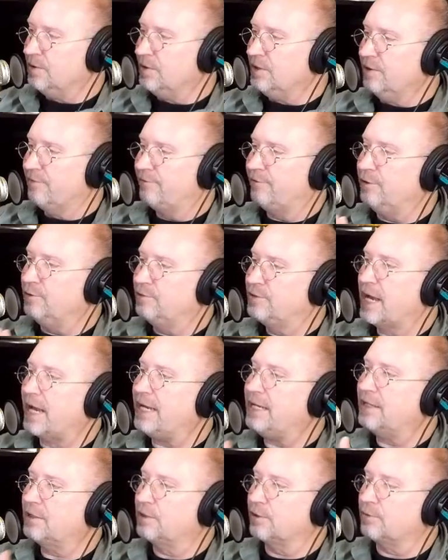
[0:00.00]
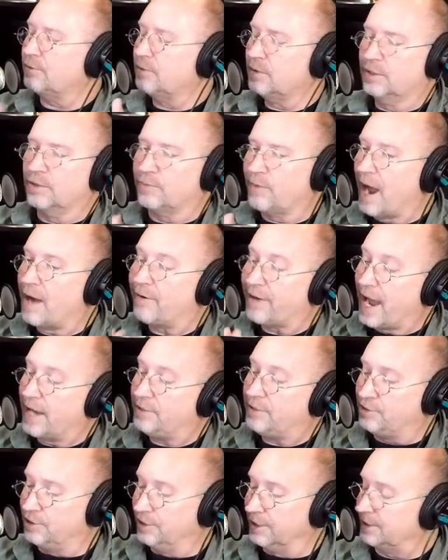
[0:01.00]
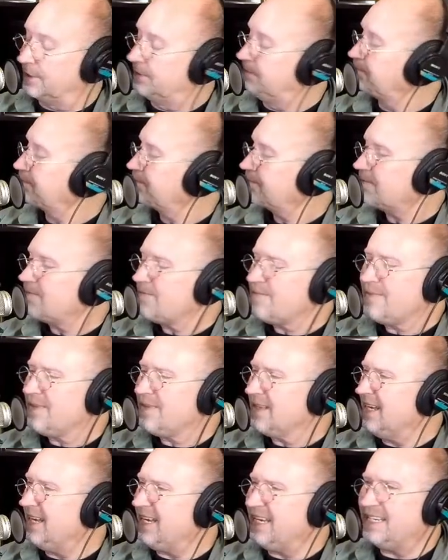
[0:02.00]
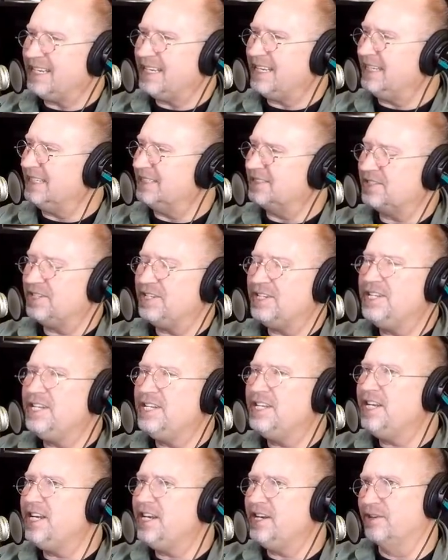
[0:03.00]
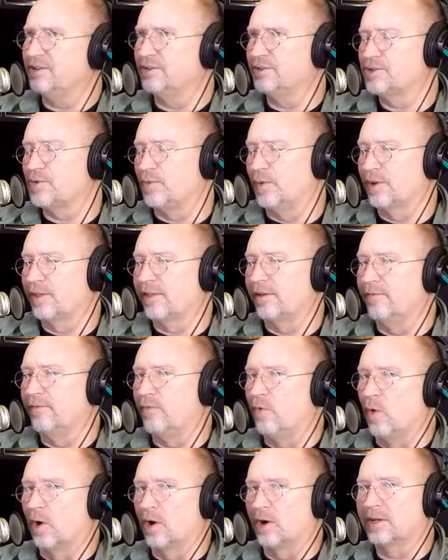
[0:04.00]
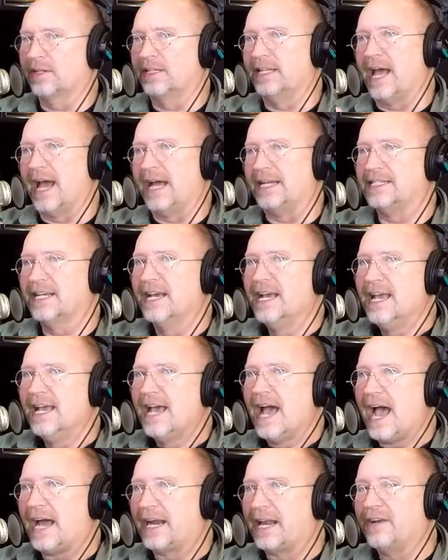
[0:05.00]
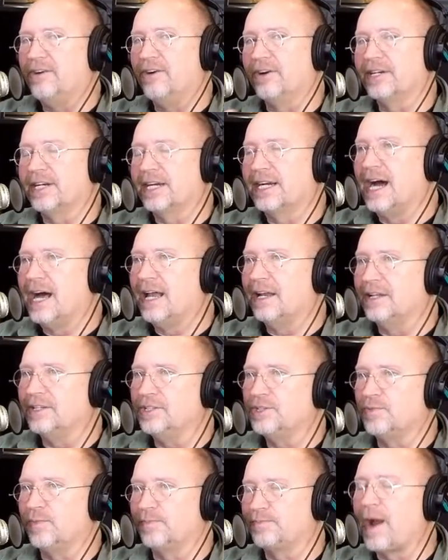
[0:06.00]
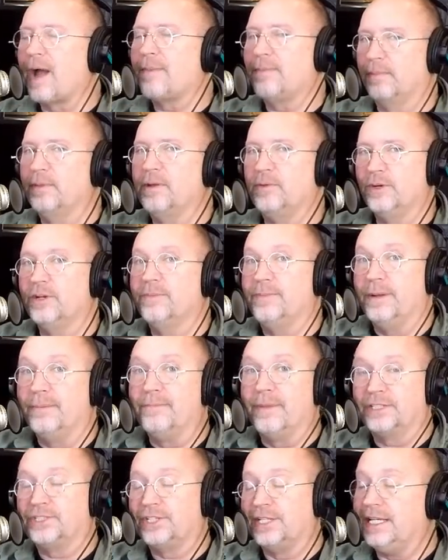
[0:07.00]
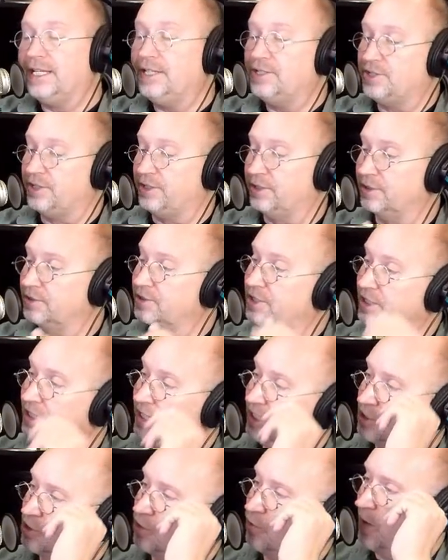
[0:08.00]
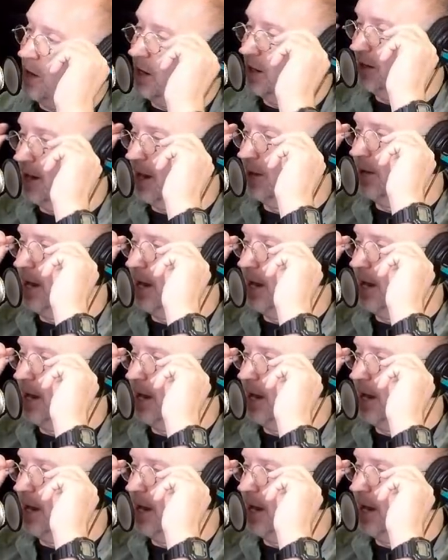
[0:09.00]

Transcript: you if you take the route I took, it is years worth of work that had I gone to college probably would have been much easier to get to where